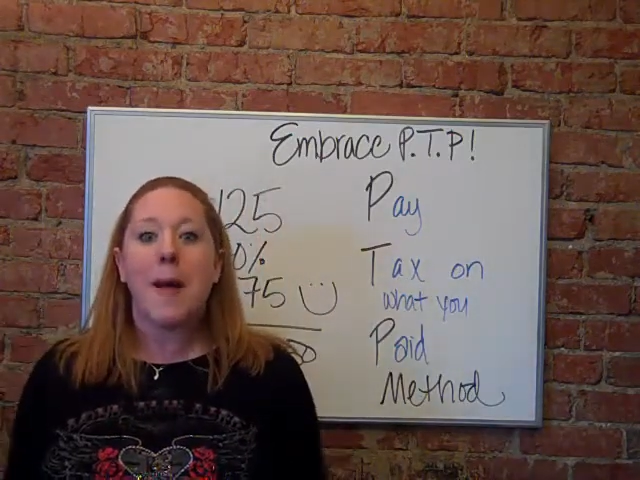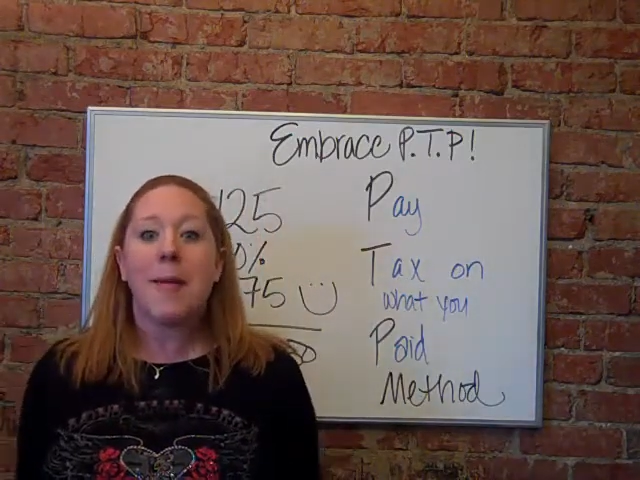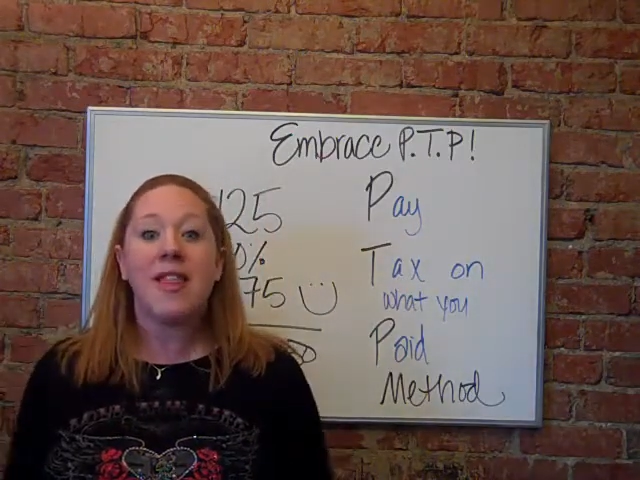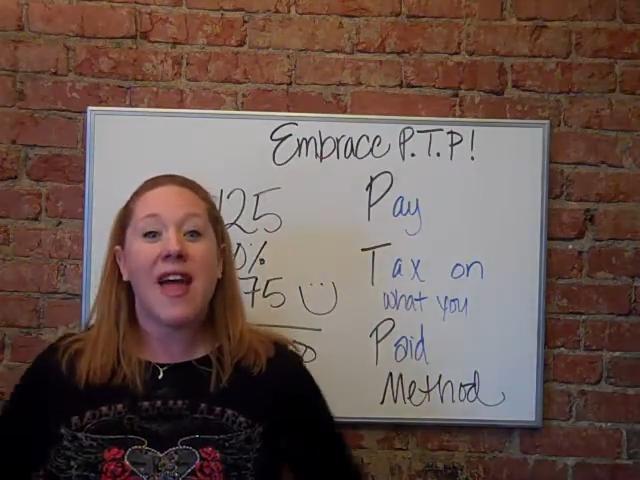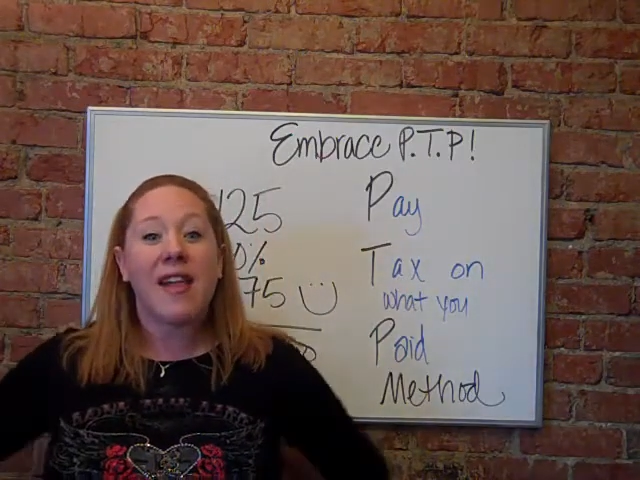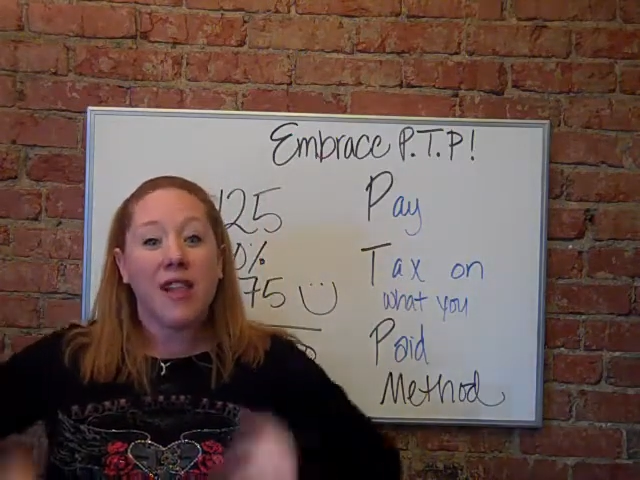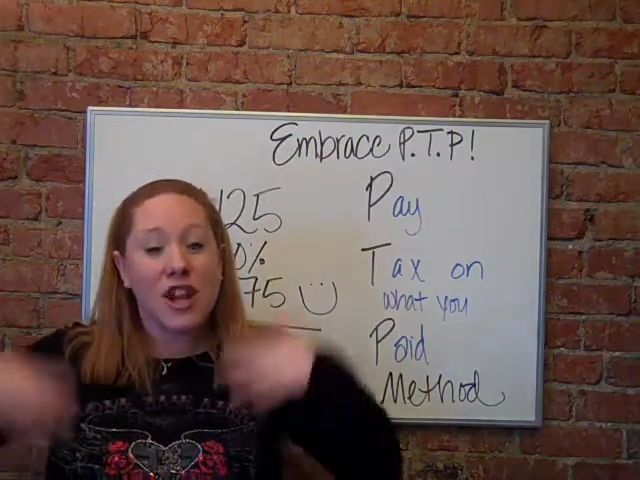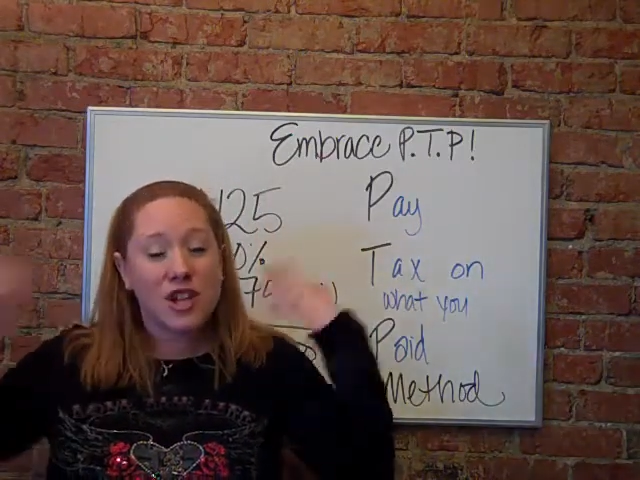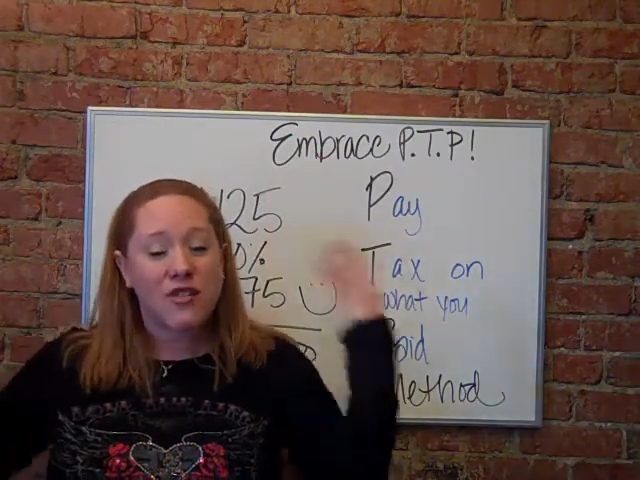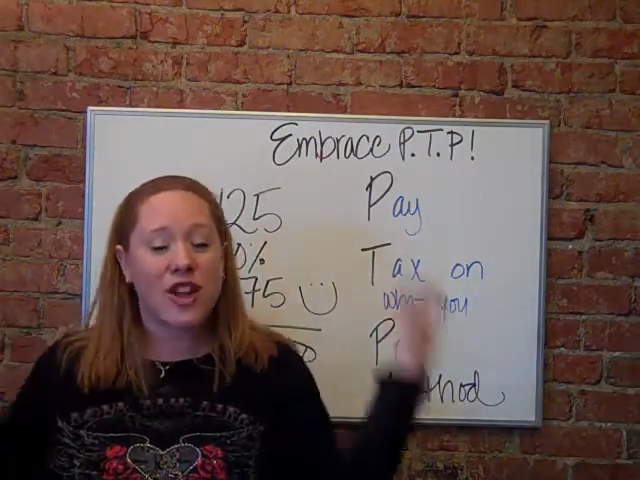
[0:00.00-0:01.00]
And that
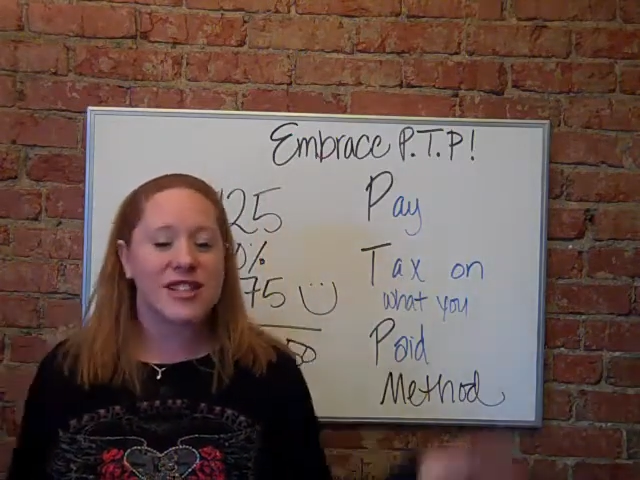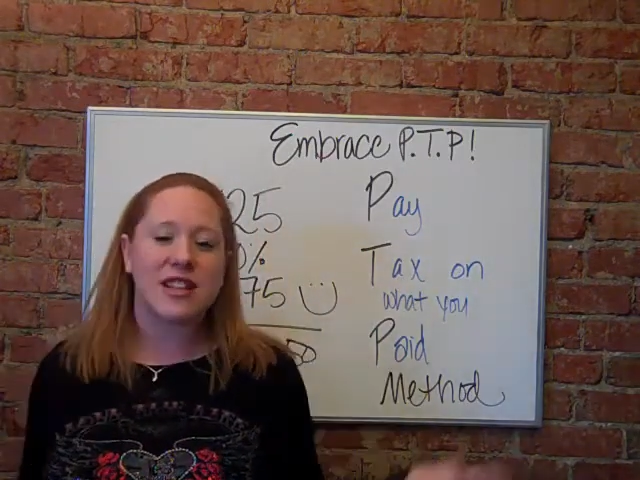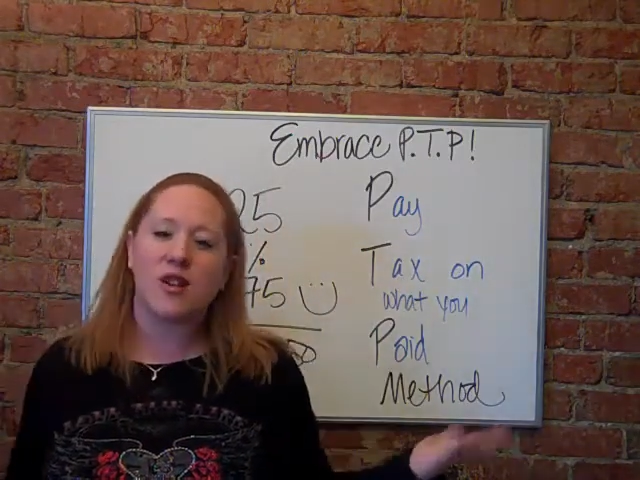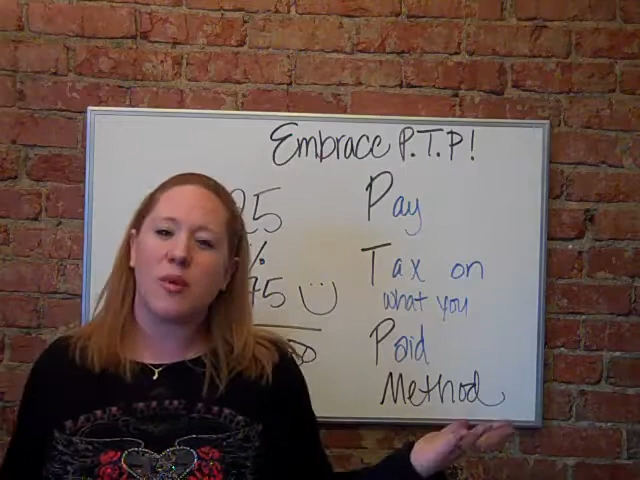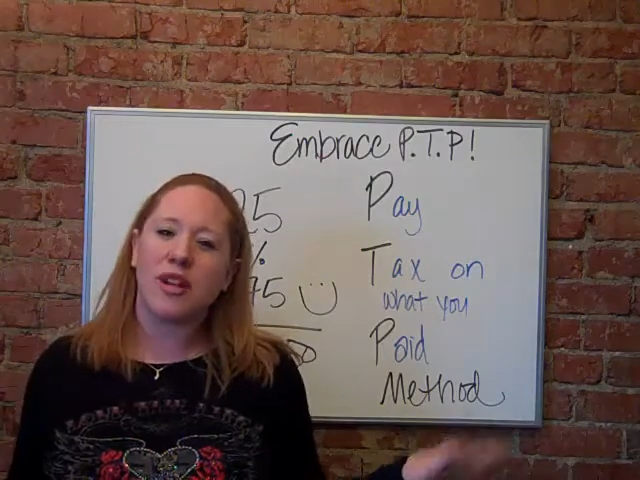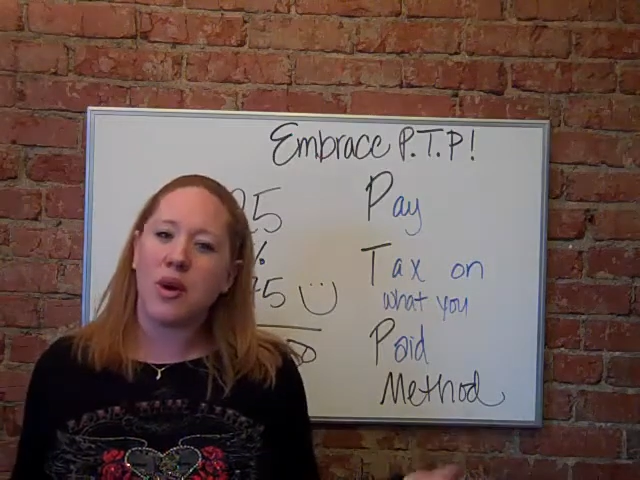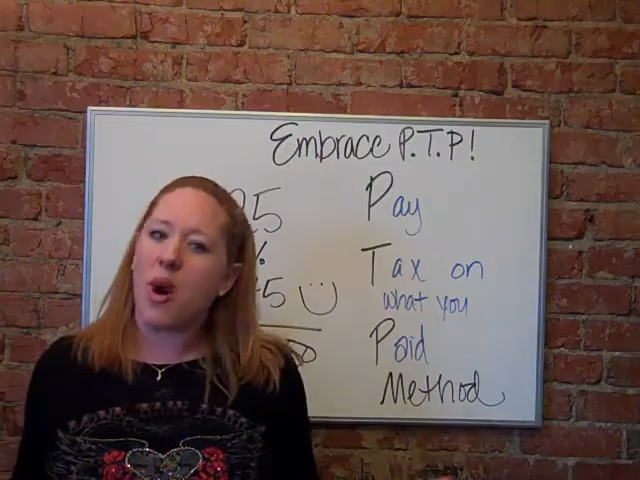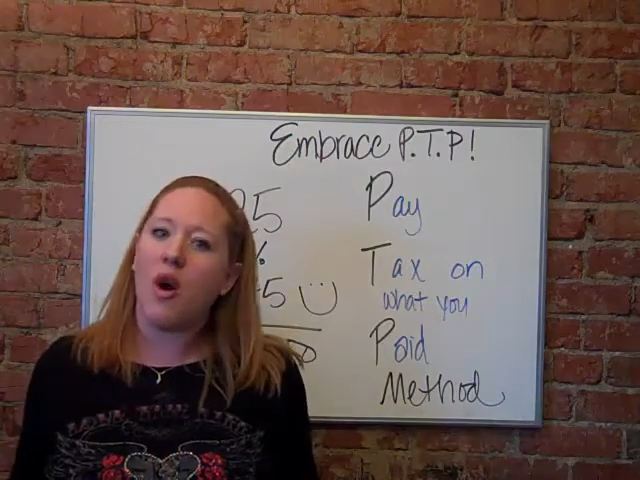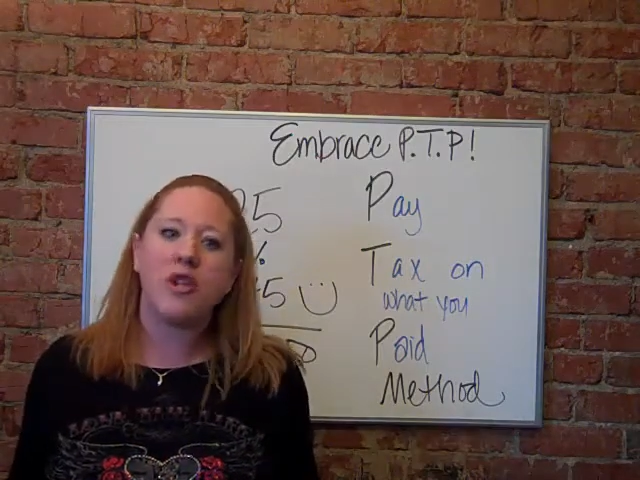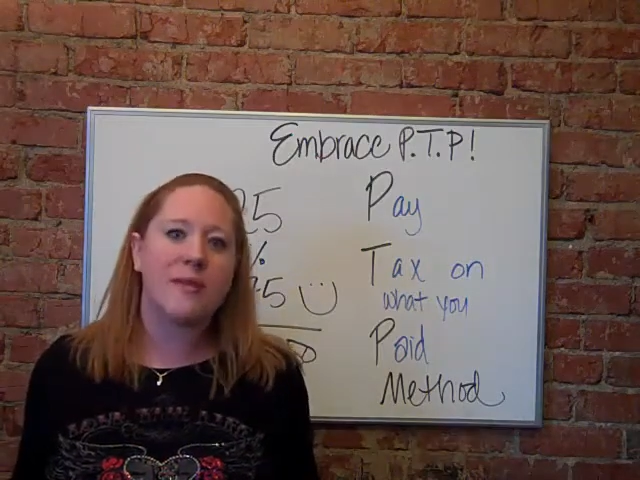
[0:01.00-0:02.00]
logic flies out the window
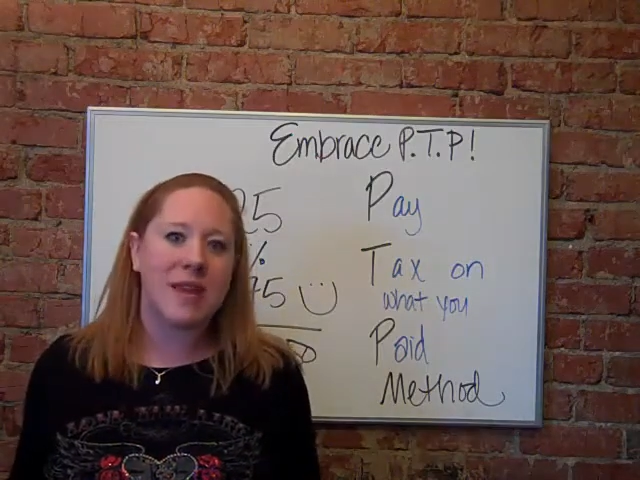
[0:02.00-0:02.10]
only